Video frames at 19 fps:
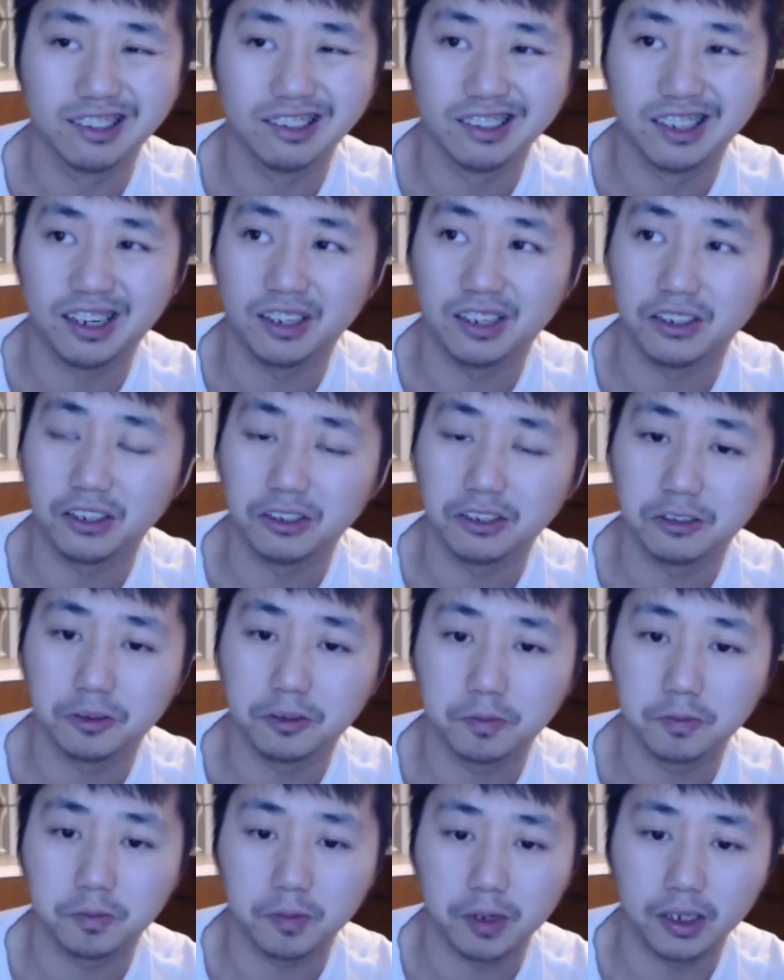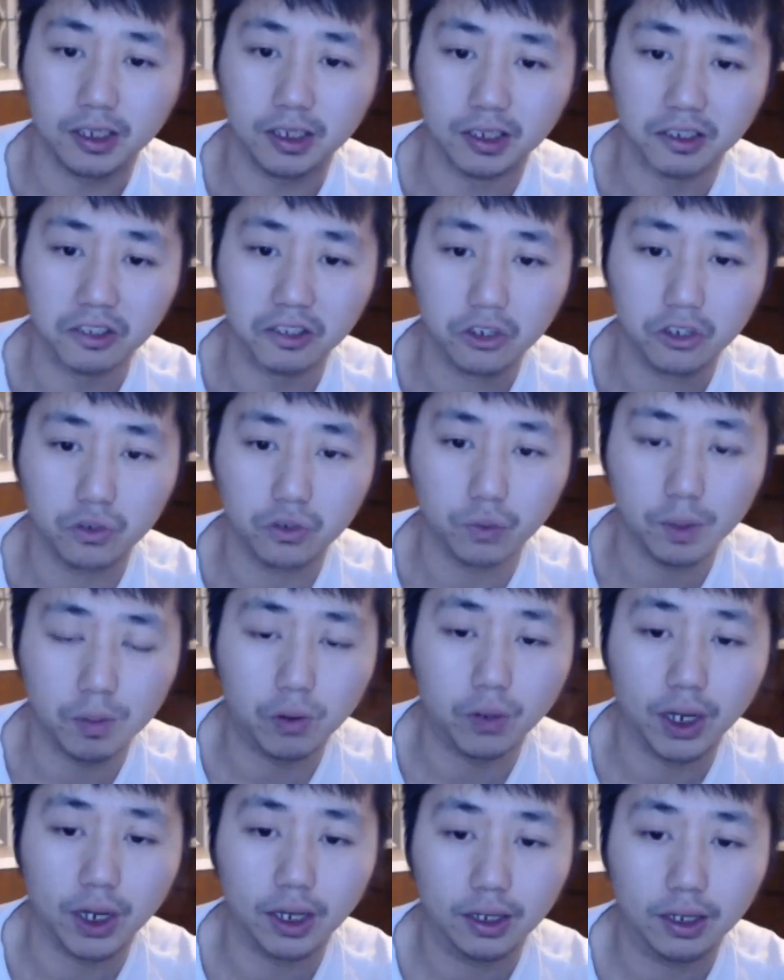I don't know, a good swim
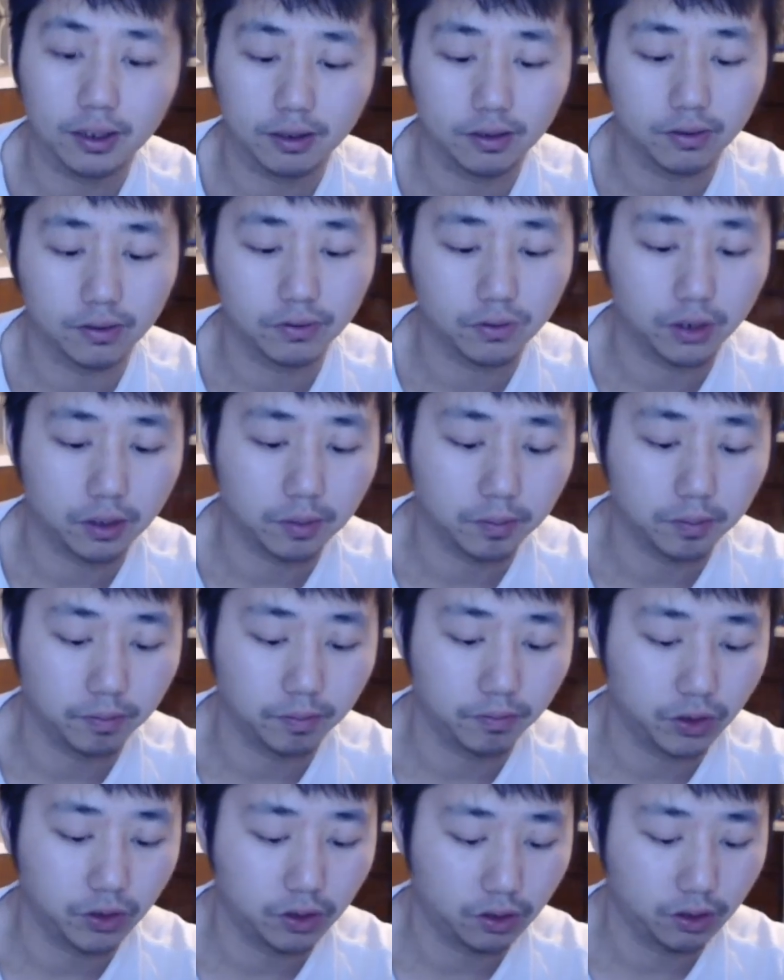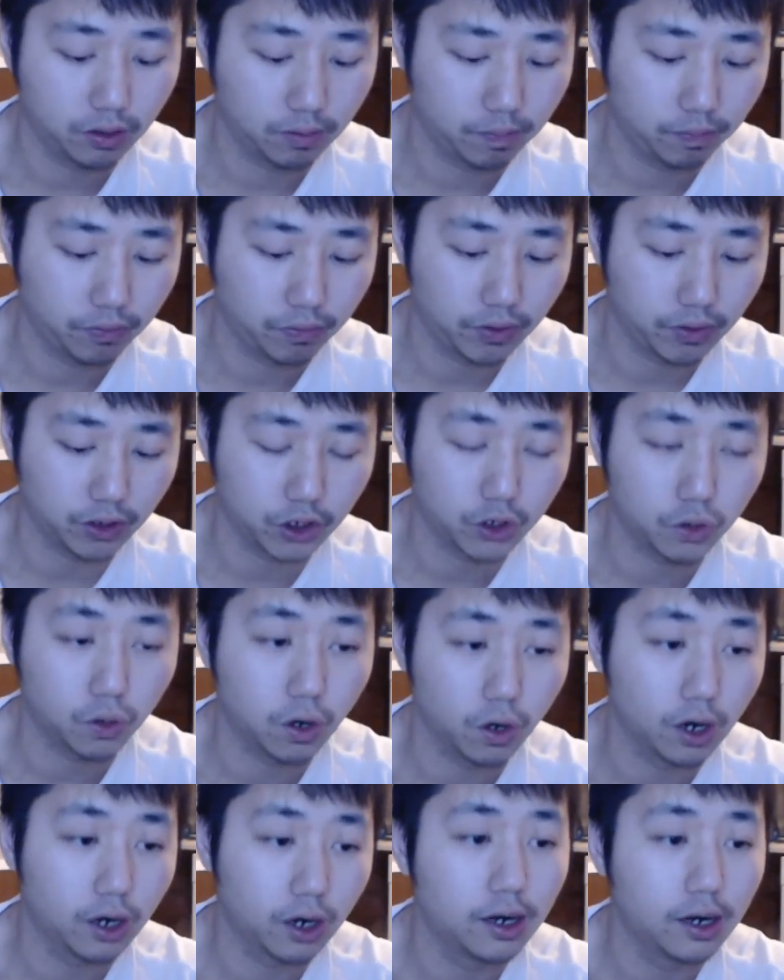away from the
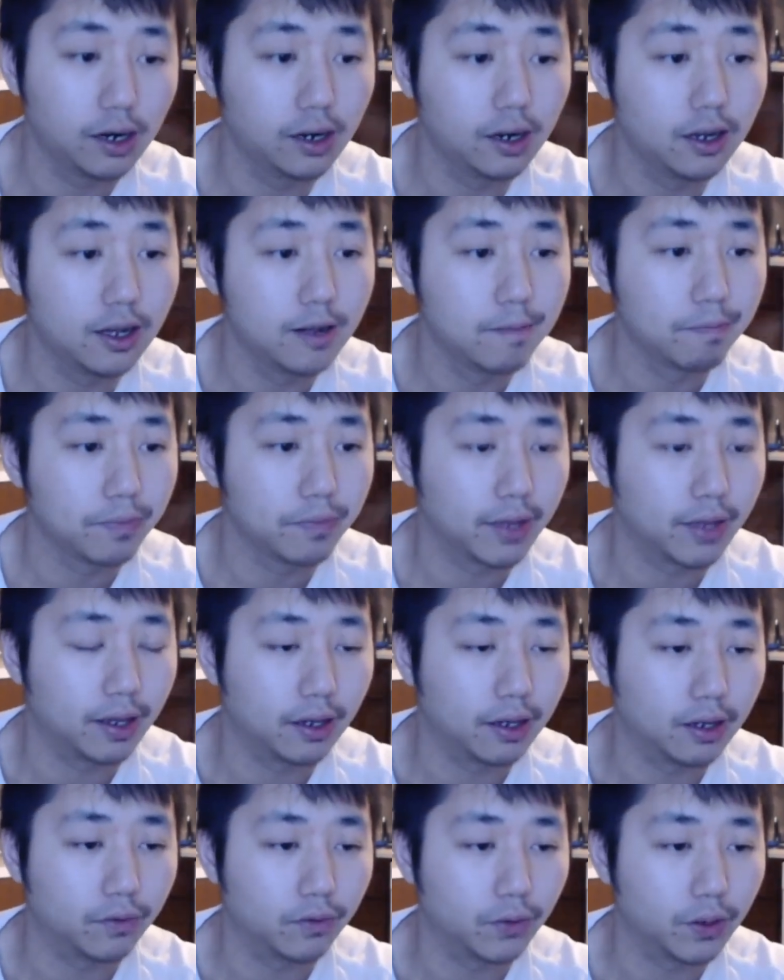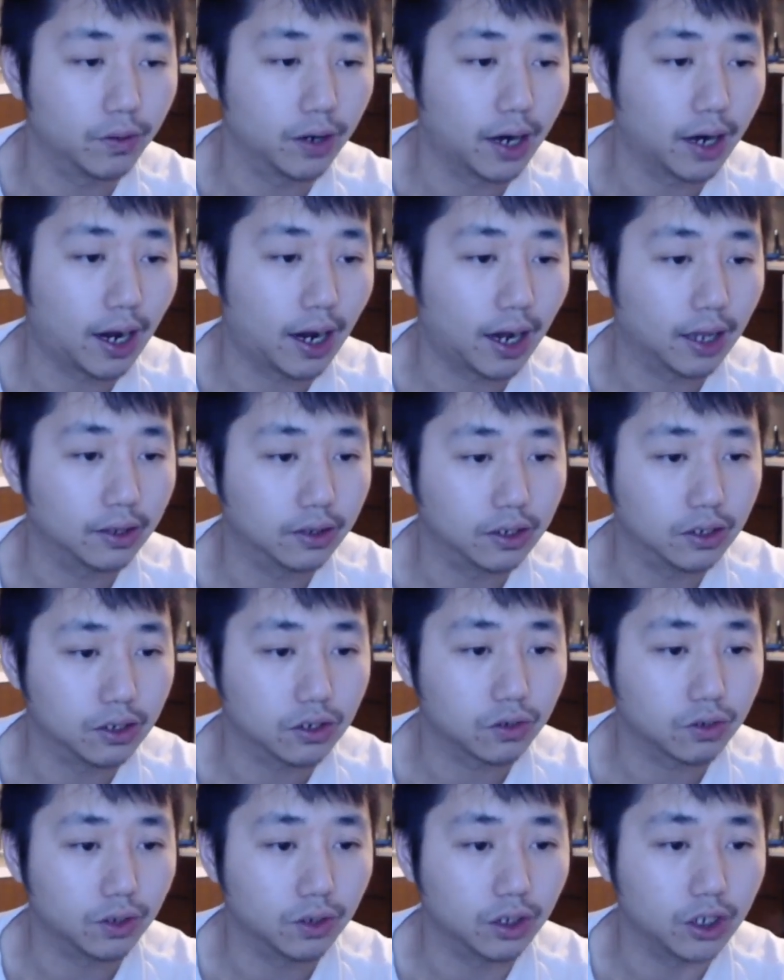shore, and we were on this
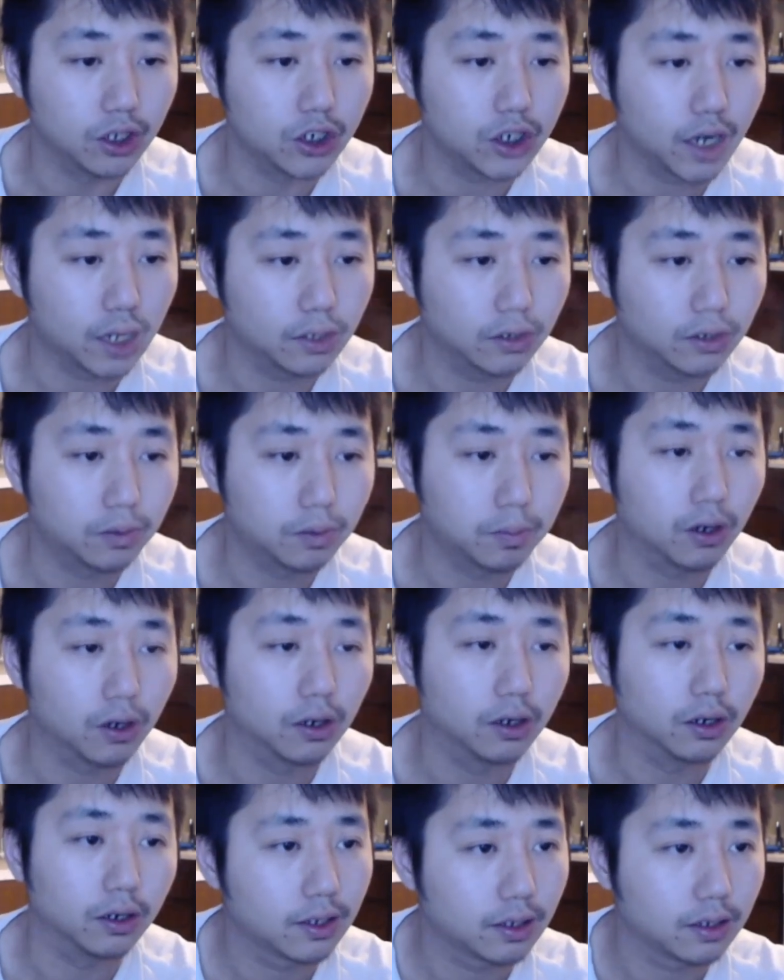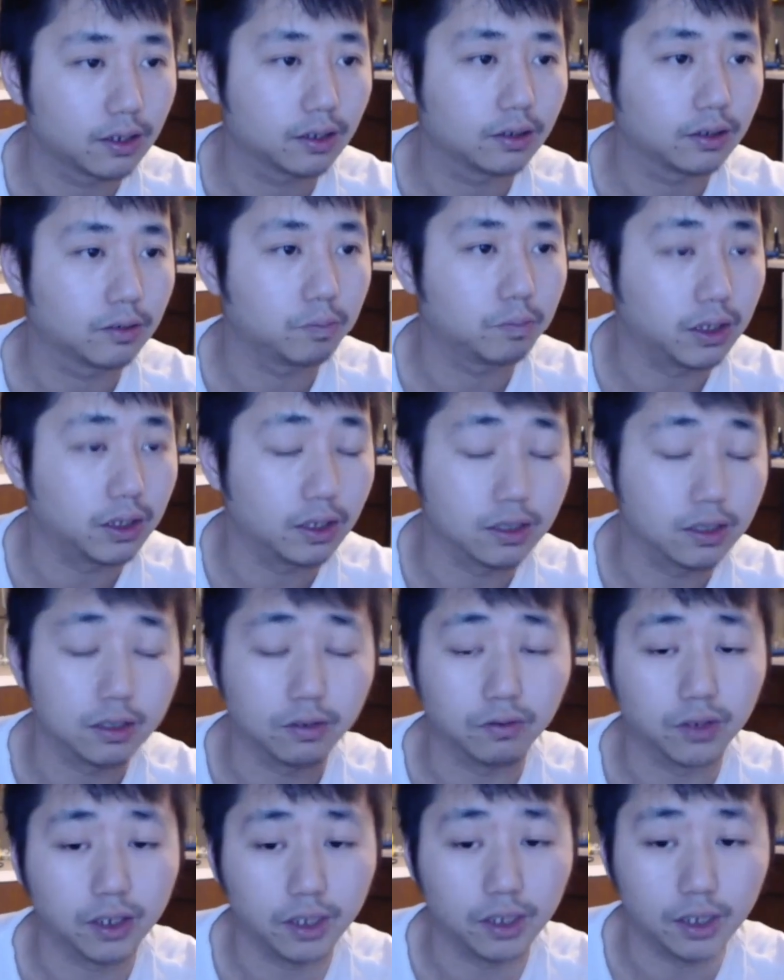really shallow part because of
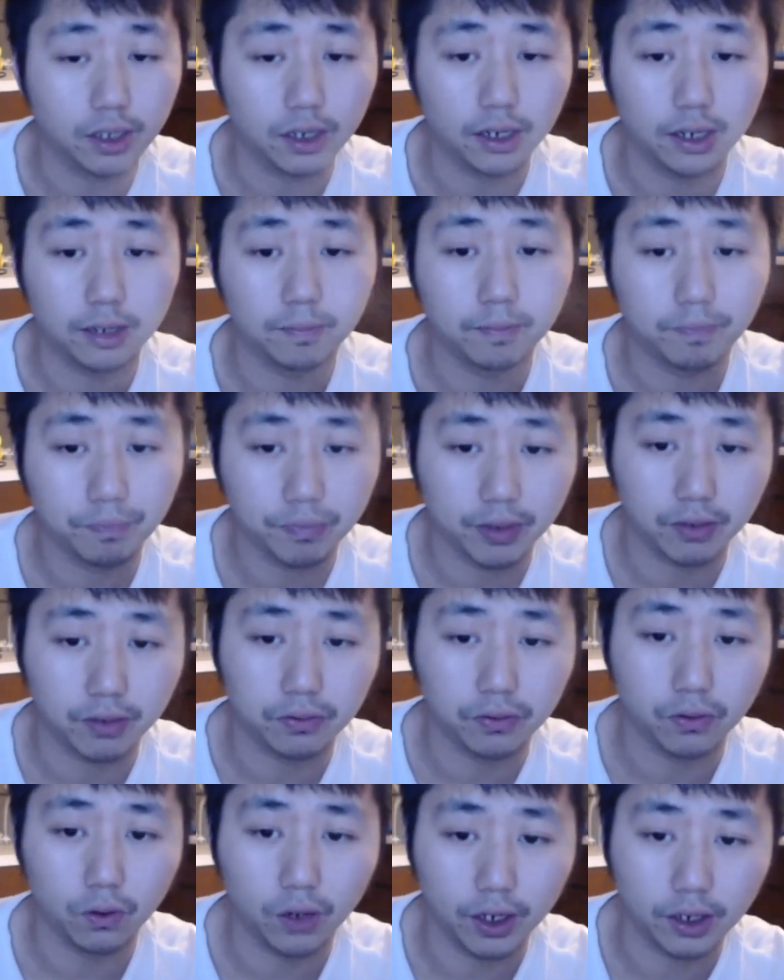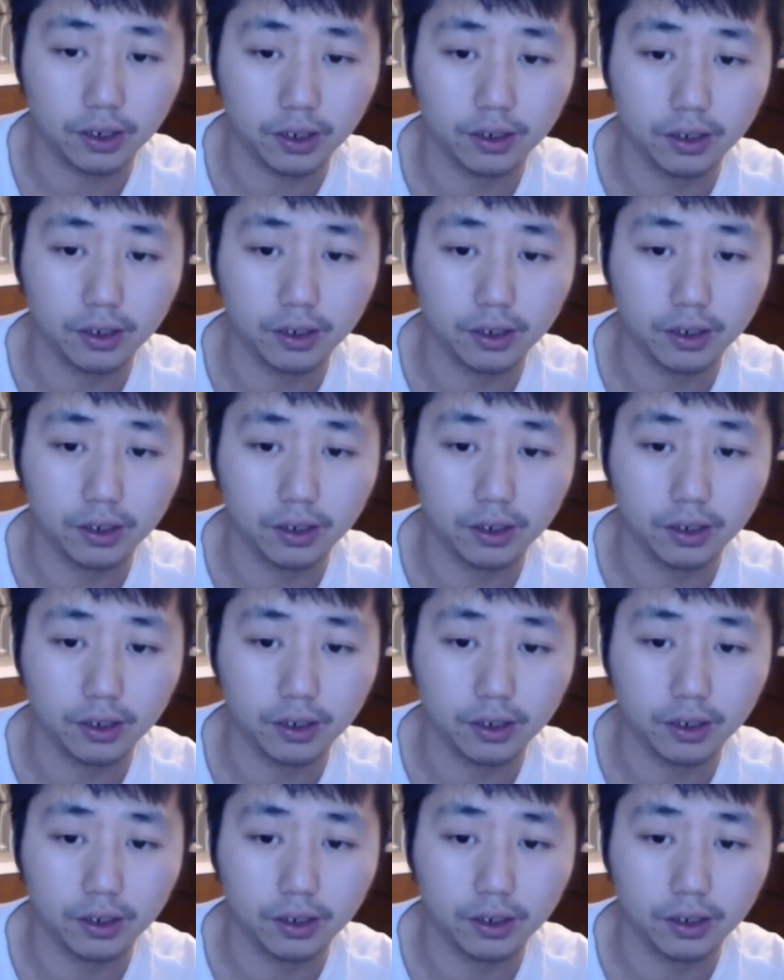the flowing